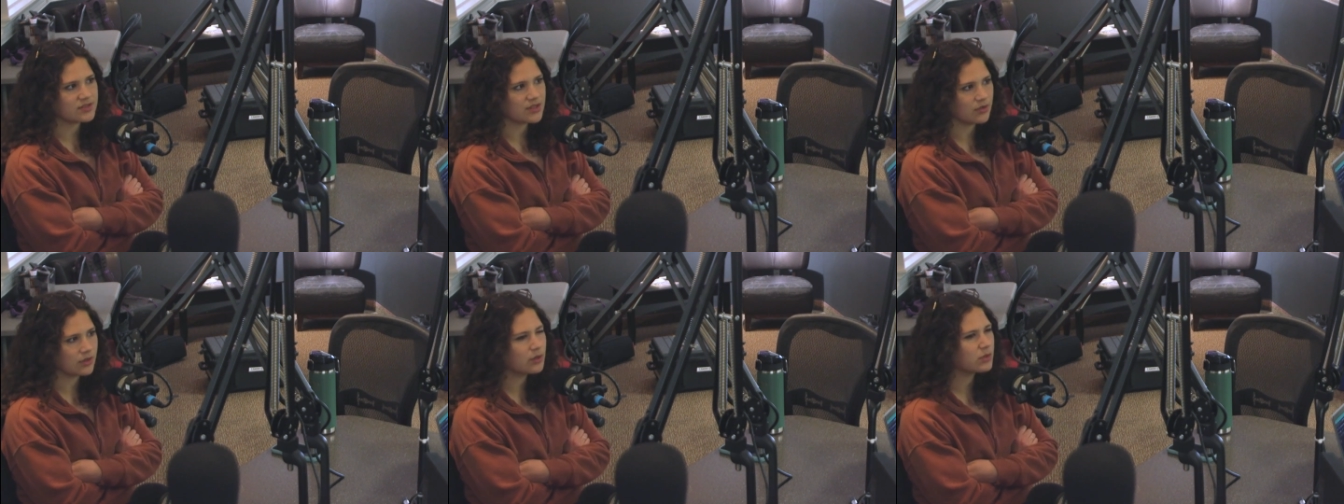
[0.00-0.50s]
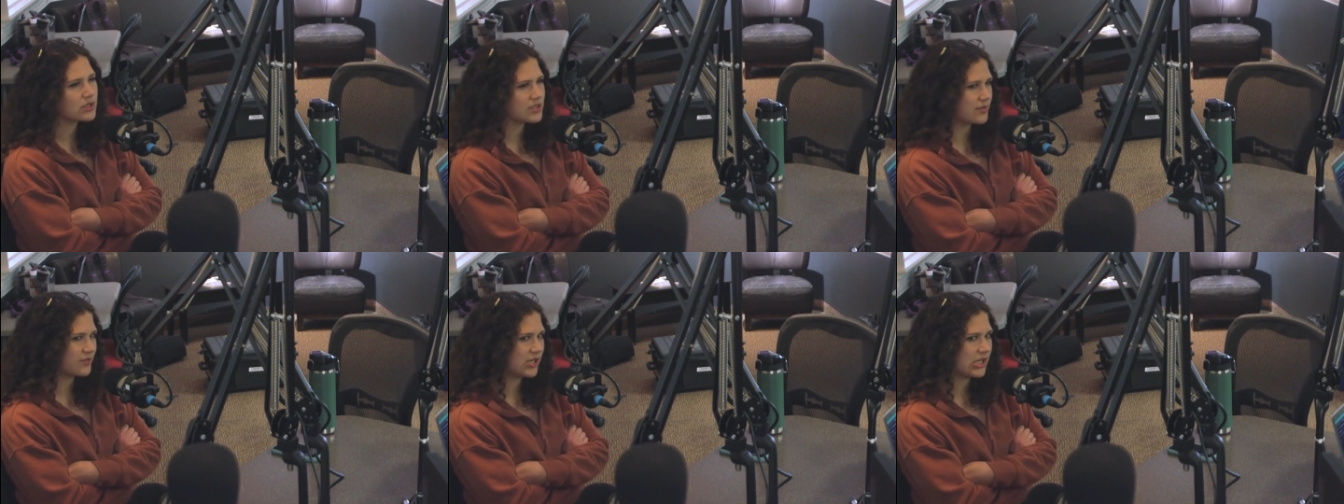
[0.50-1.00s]
So there were
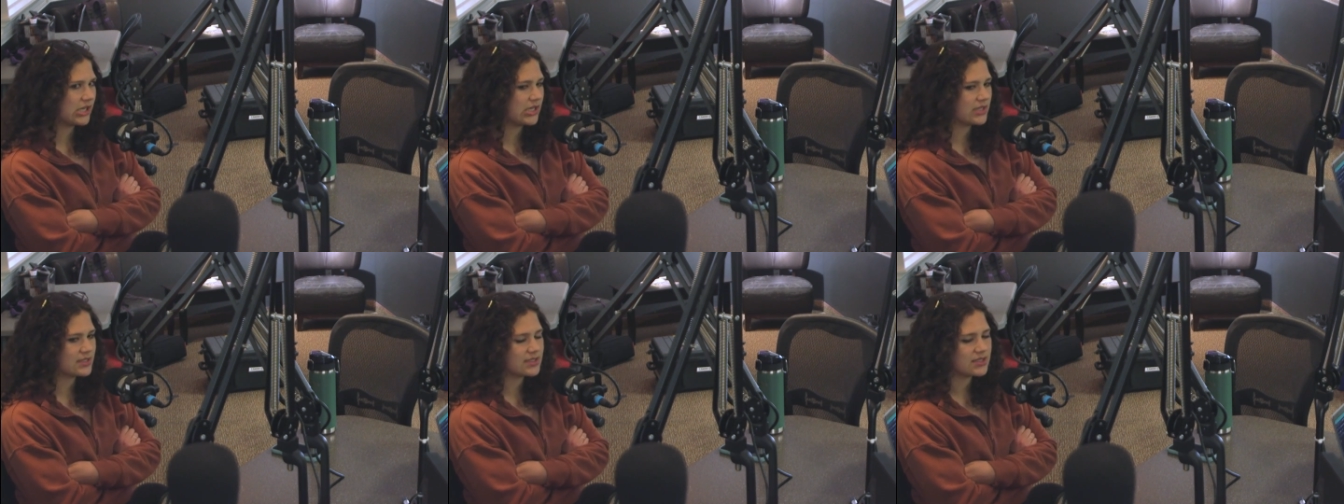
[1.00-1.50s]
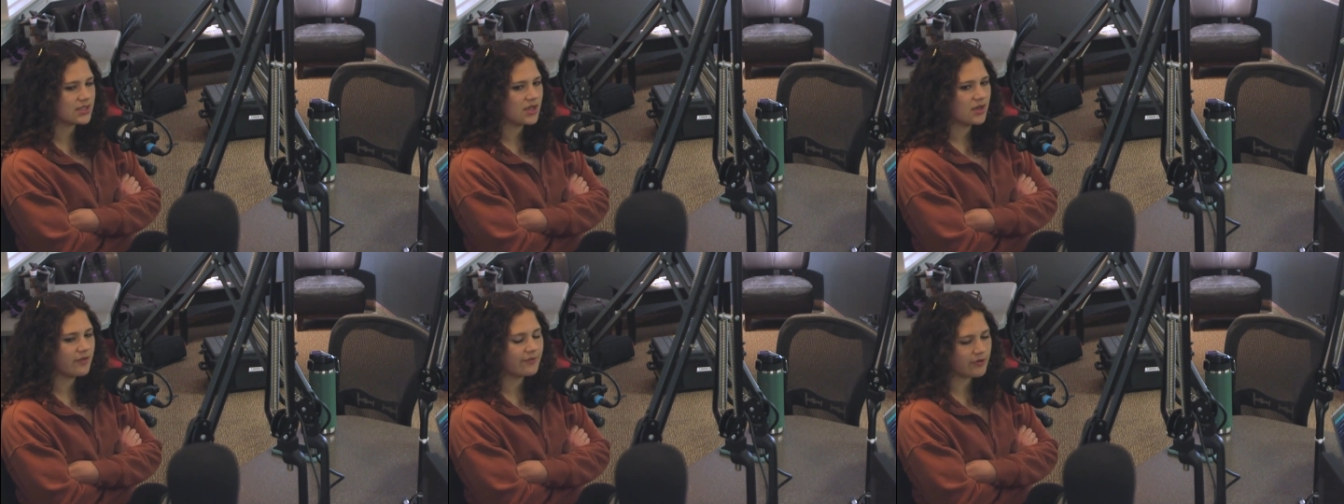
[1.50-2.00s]
some readings
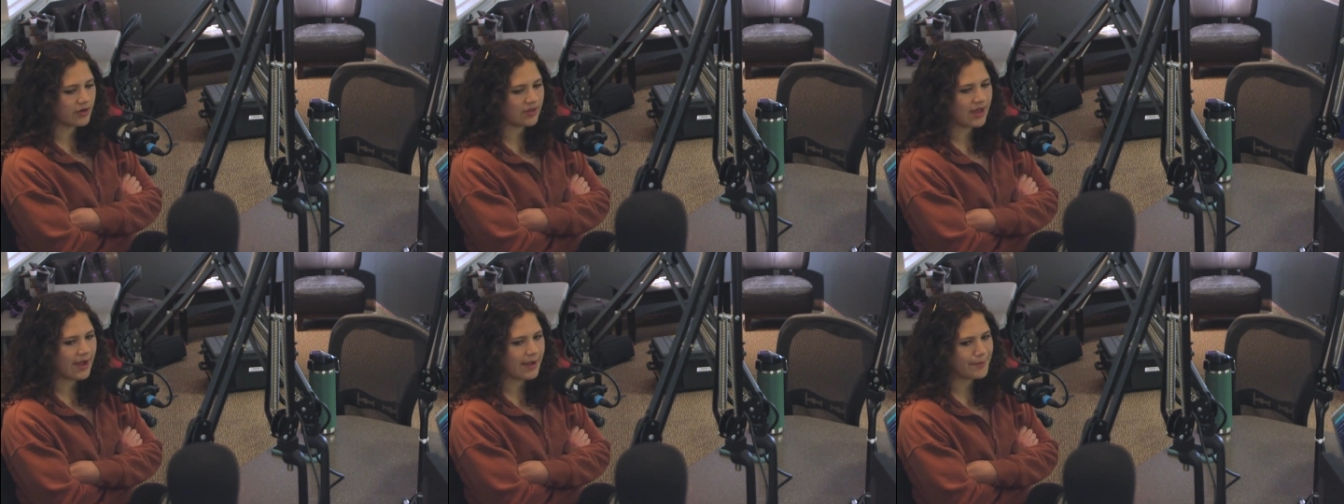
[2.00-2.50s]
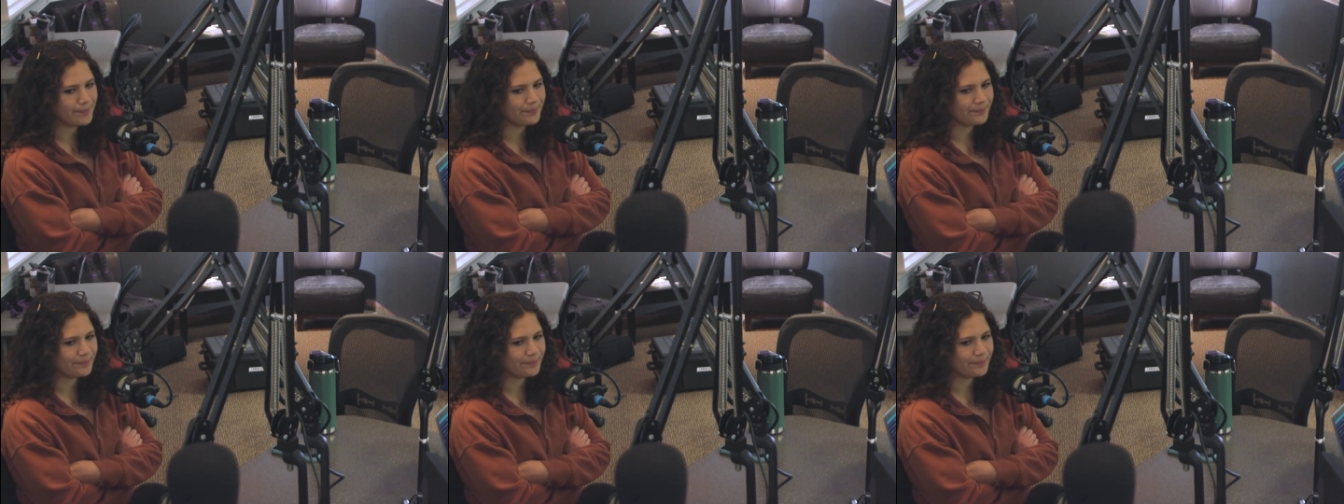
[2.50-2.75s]
for that.